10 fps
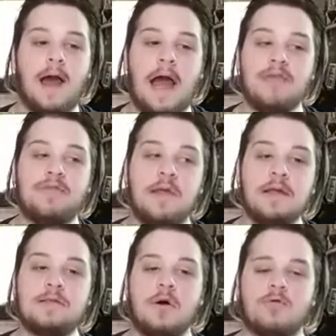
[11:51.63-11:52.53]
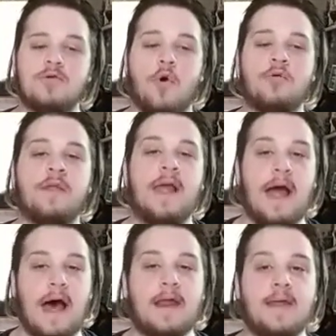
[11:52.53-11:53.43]
I think Dorothy
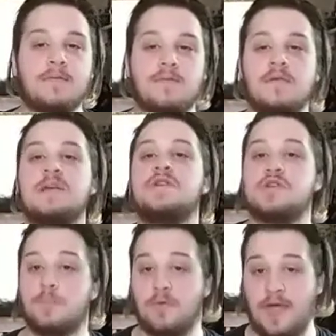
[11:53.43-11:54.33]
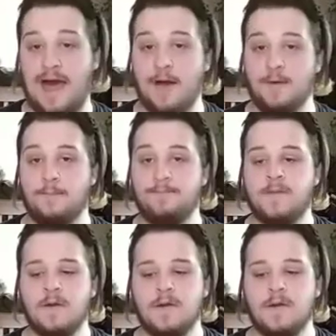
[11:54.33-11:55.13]
had a relationship with Adam